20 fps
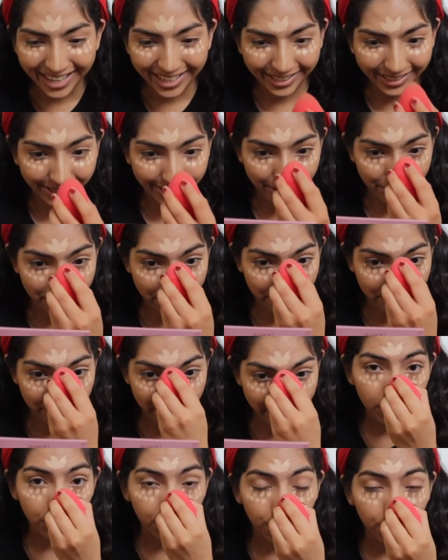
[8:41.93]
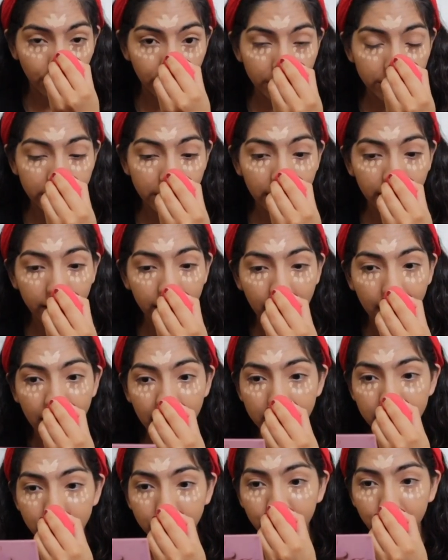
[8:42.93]
So the worst thing that I
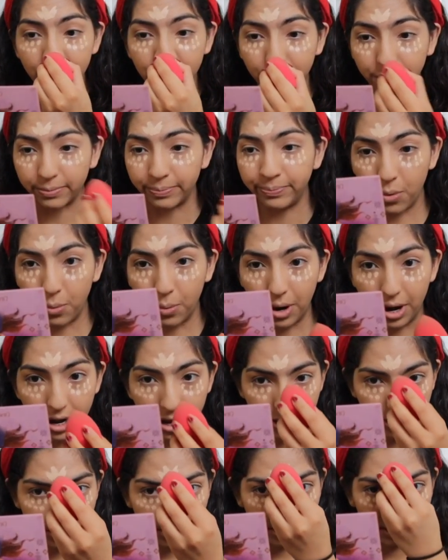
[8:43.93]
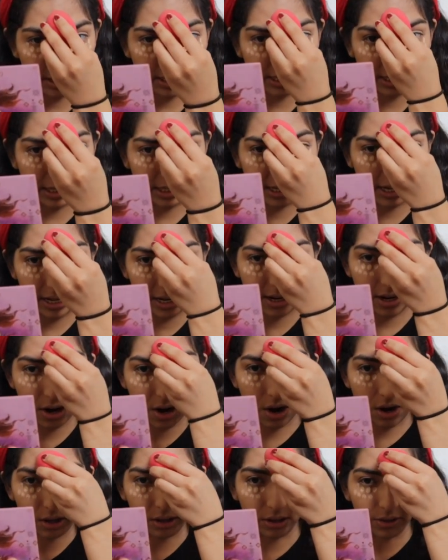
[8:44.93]
had to do was sit
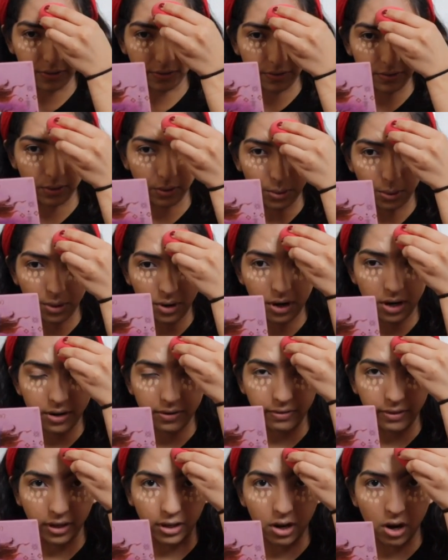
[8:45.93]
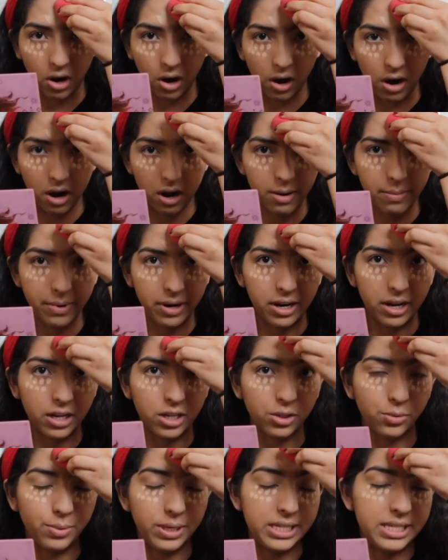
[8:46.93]
on the floor of the car
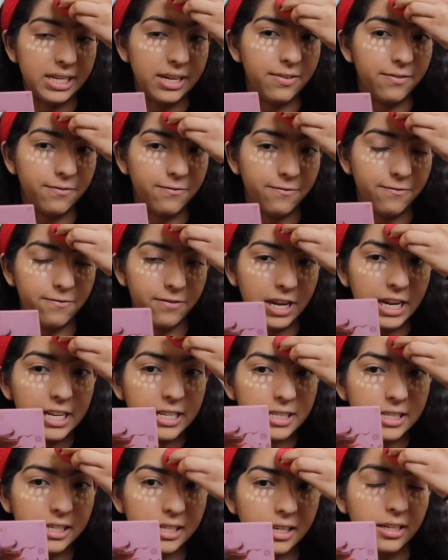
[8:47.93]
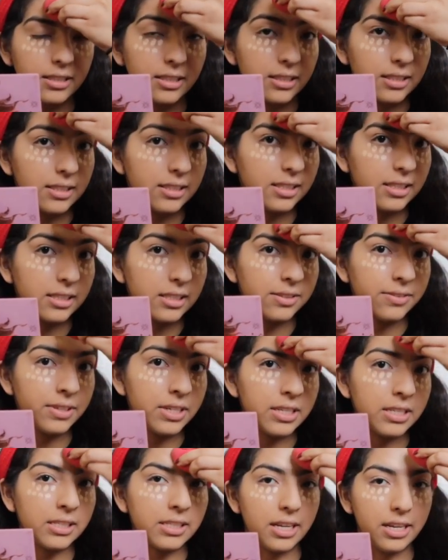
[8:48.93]
because we didn't fit, because it's six of
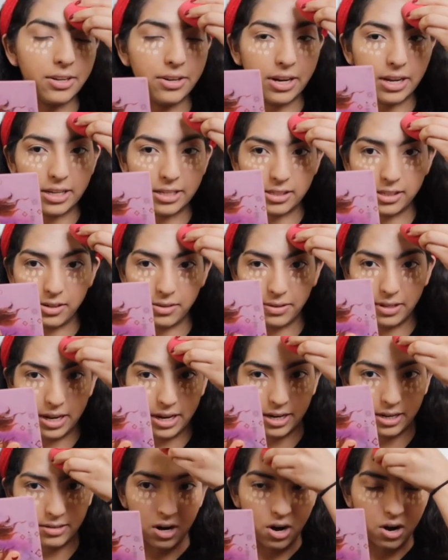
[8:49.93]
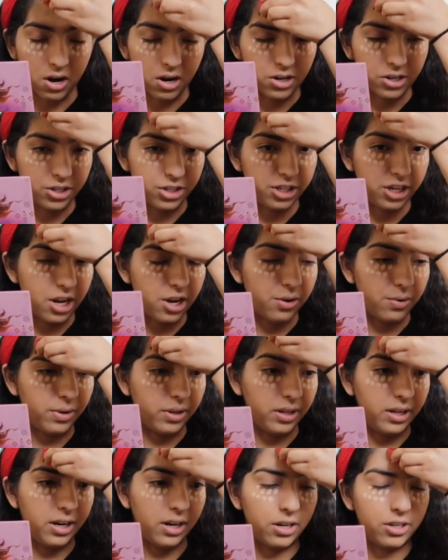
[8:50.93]
us, and you guys know that cars
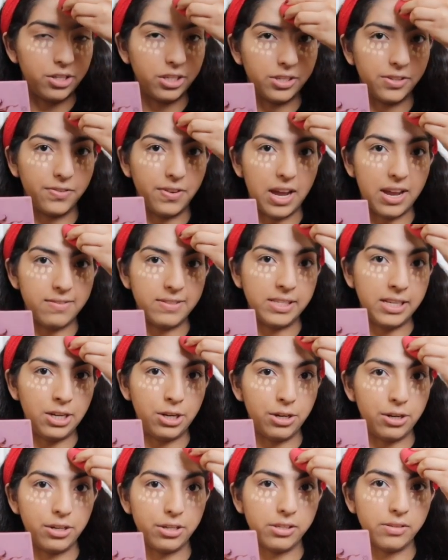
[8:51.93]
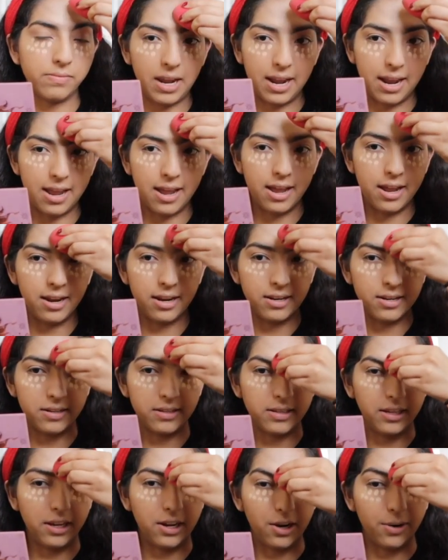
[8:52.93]
generally are just five-seaters, and
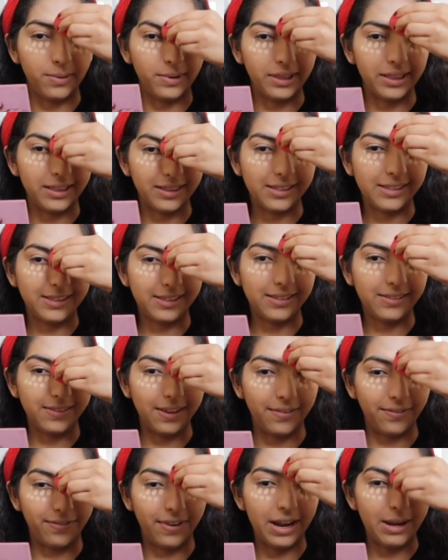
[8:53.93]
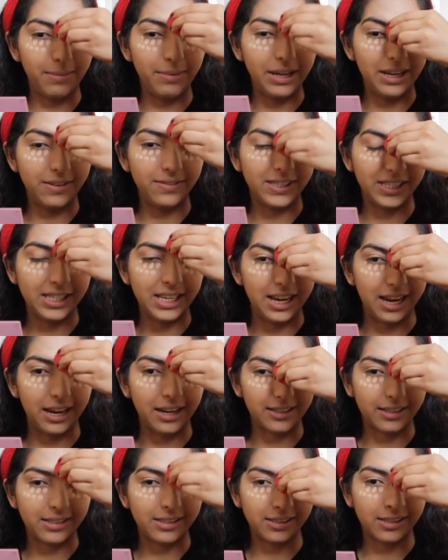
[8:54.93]
you know, with a family of
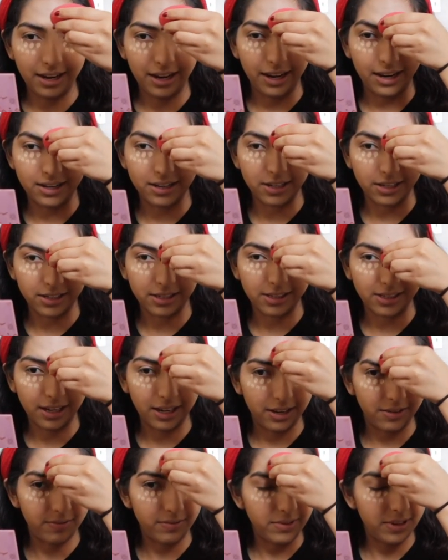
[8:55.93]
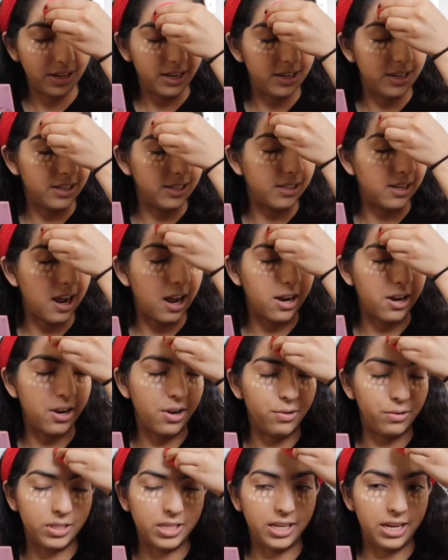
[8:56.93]
six, it just it it does not
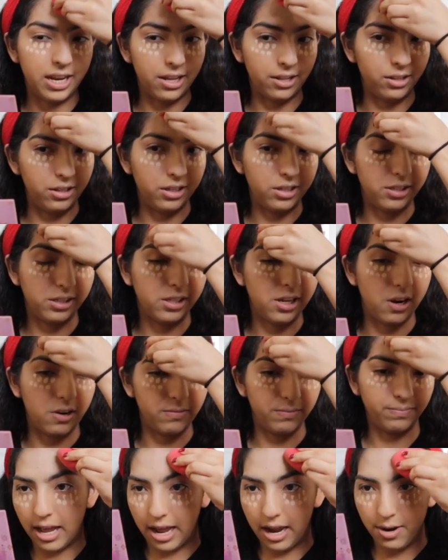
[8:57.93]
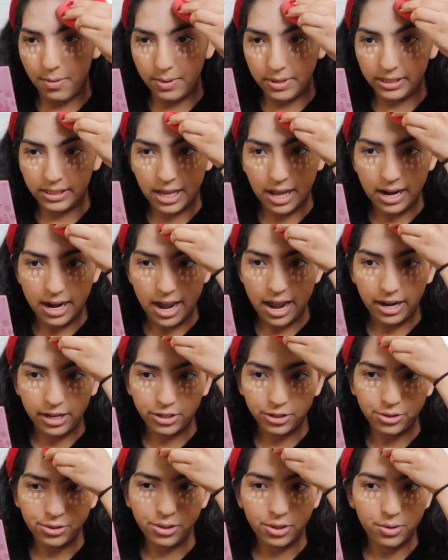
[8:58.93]
go together. So I was that
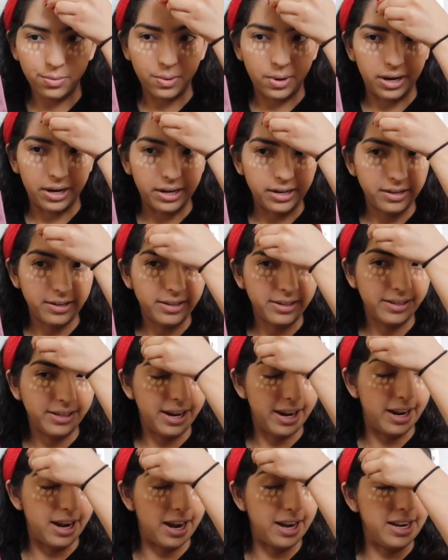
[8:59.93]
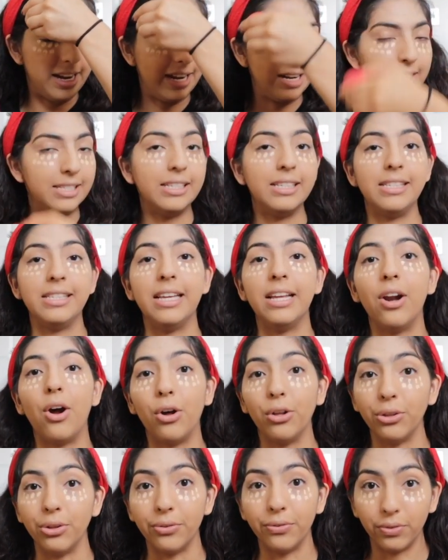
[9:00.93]
extra one, and I needed to sit
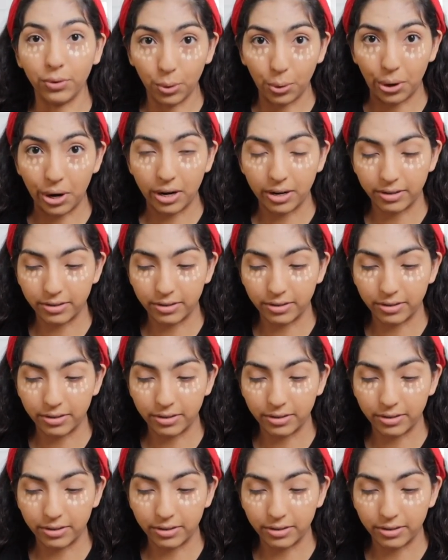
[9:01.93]
on the floor.